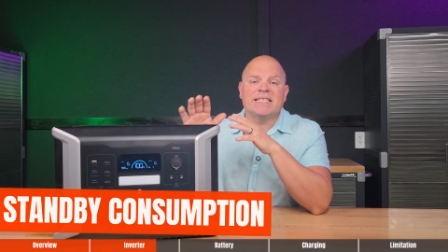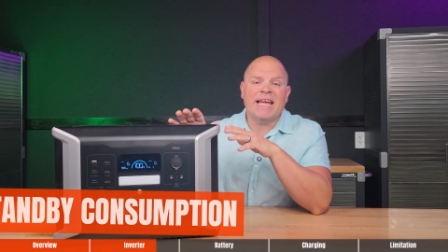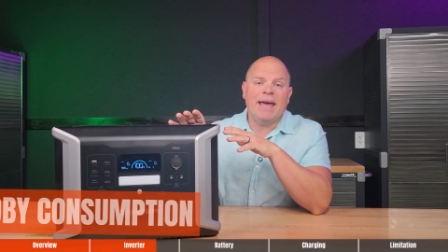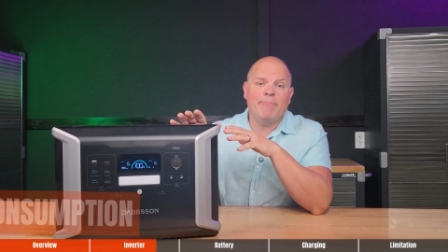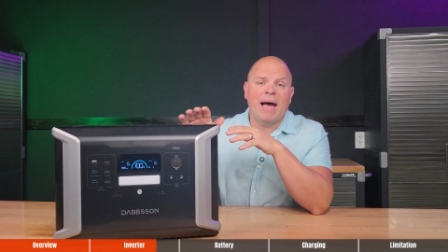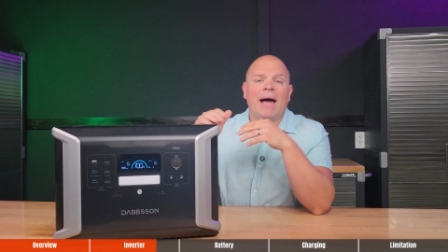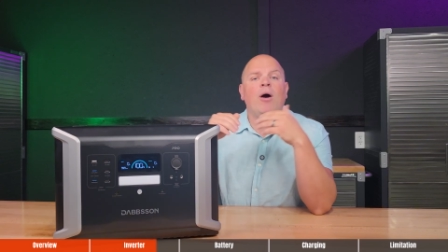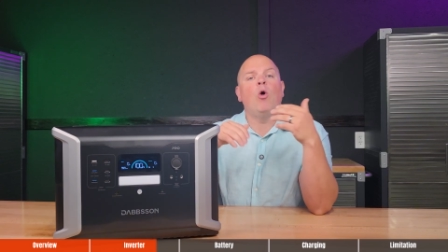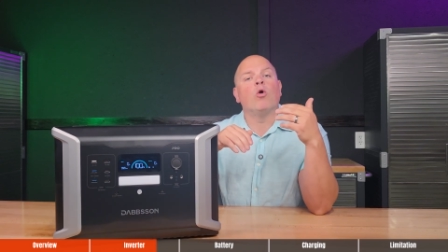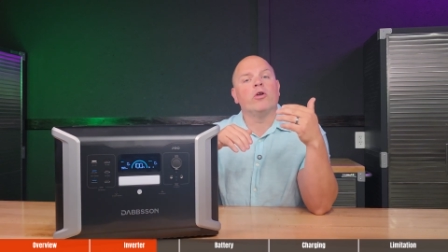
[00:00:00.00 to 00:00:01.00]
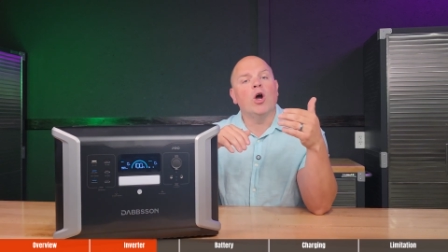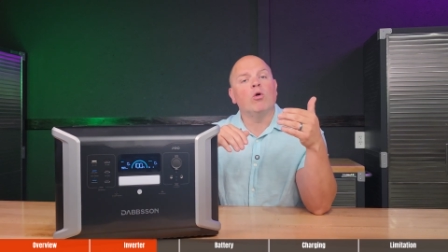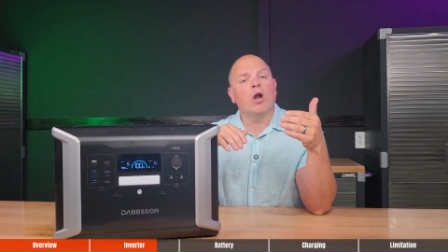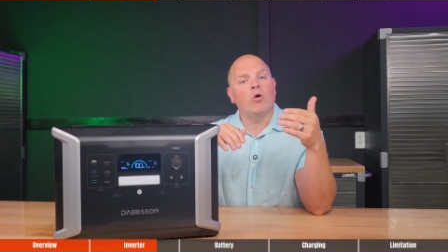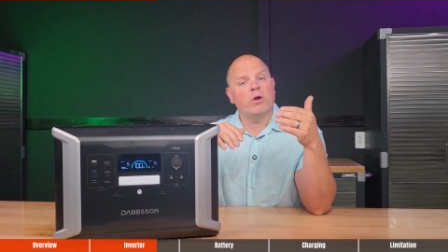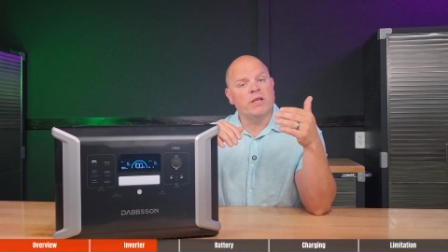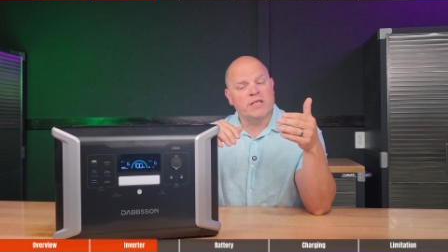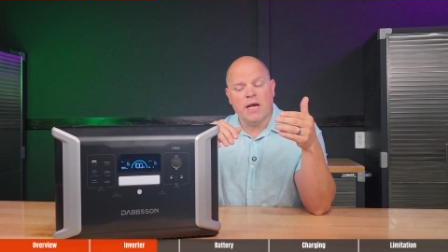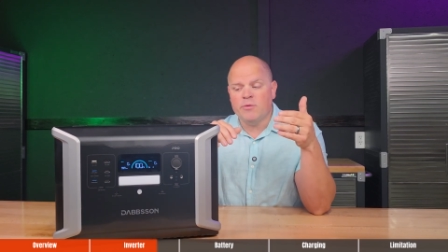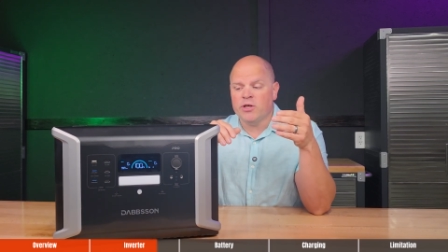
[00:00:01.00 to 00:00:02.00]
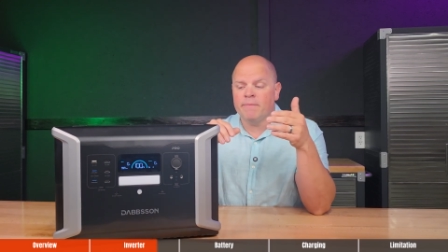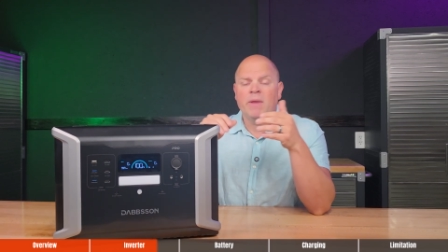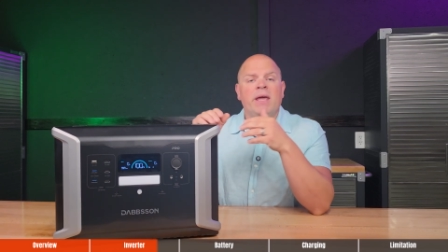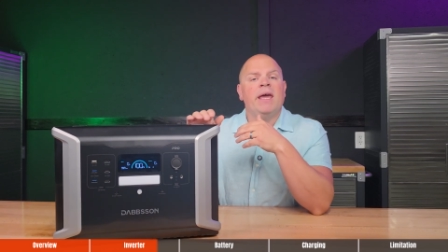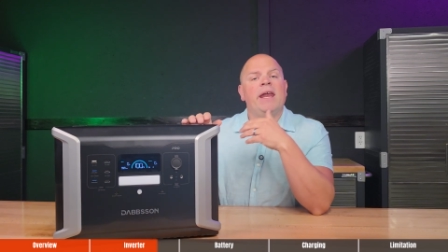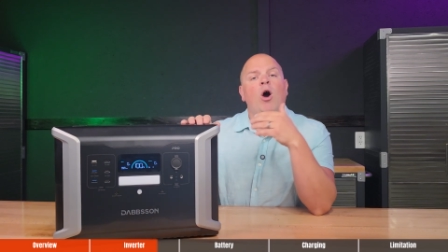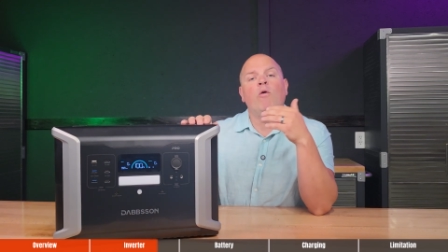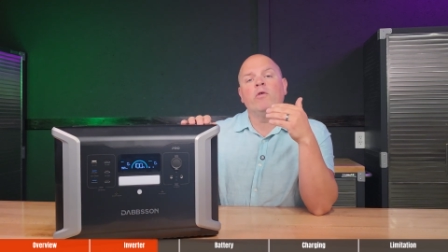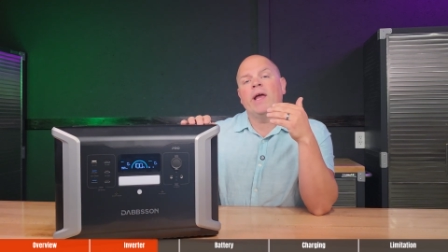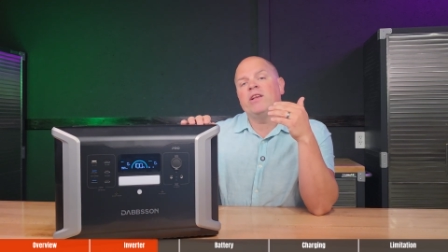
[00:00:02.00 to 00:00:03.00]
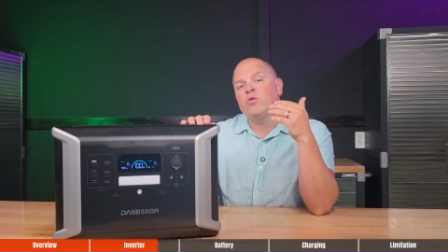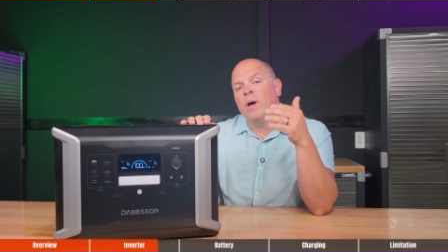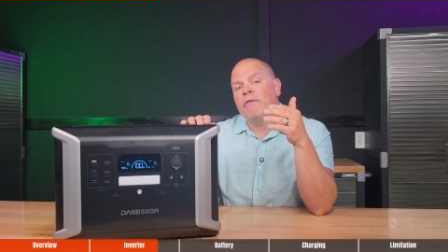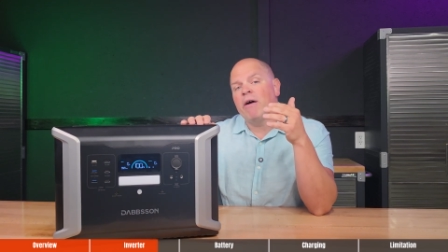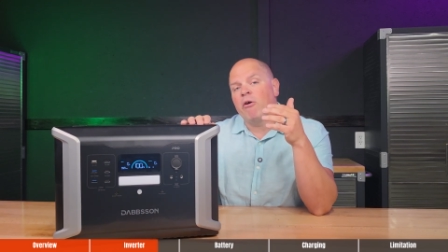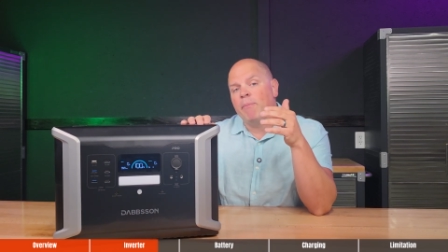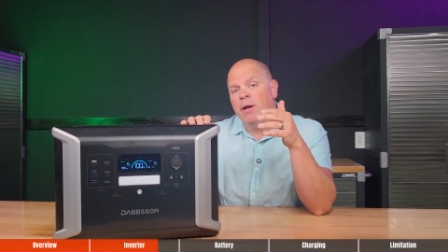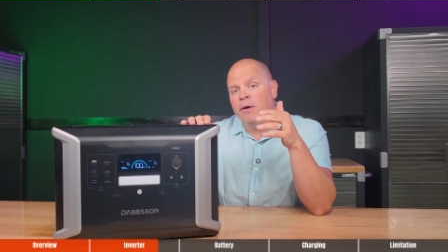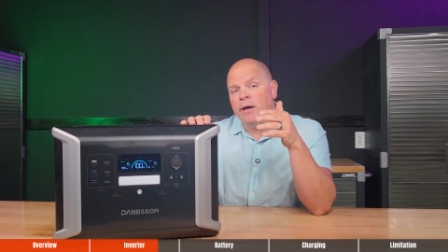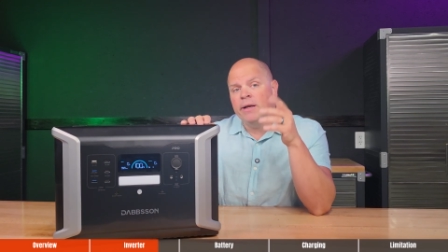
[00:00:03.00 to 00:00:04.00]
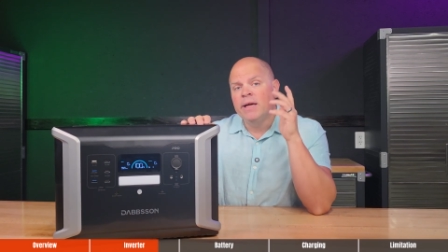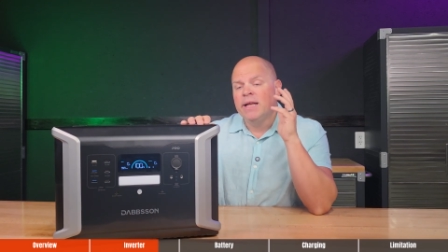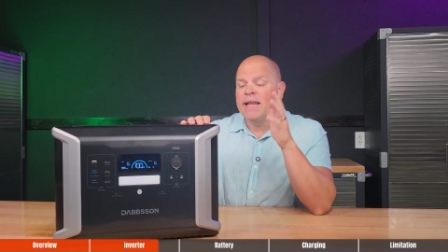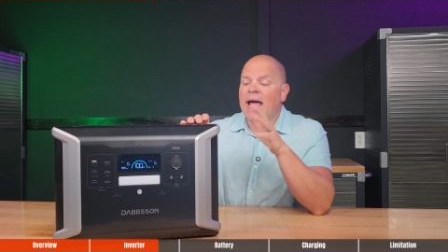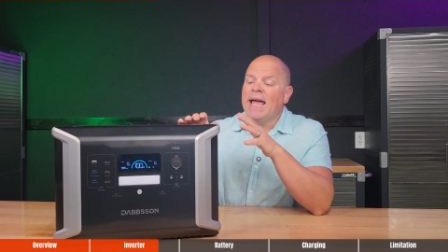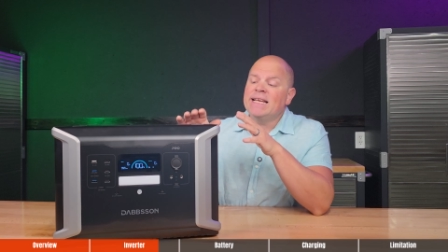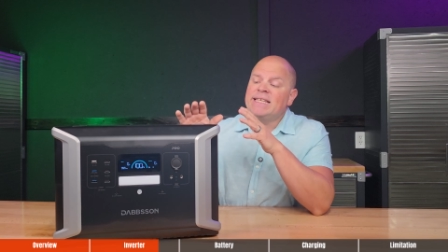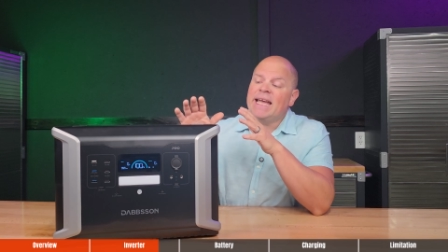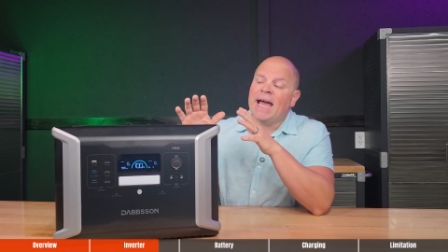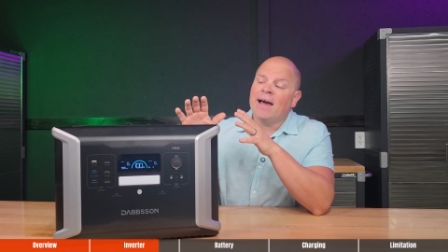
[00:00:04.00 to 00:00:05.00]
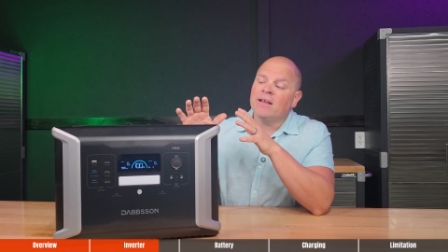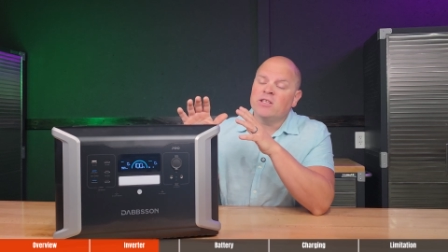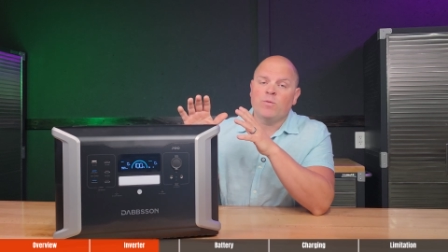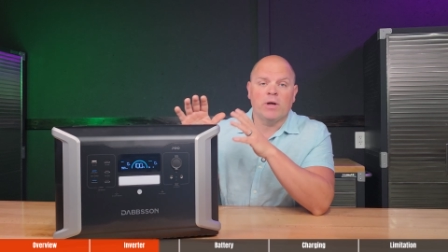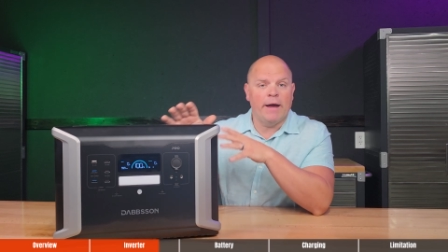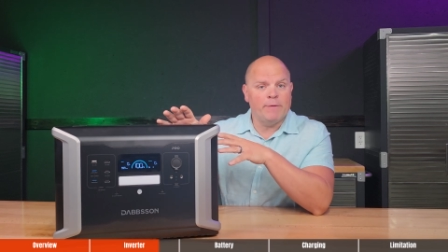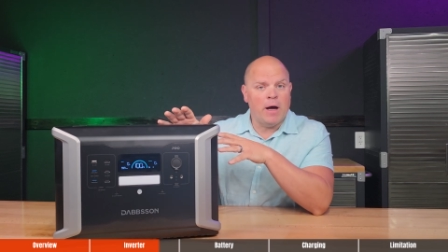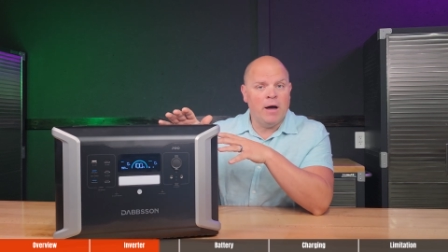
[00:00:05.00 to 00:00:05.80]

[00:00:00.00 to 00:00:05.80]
the standby or no load consumption. And over that twelve hour period, the A C outlets were left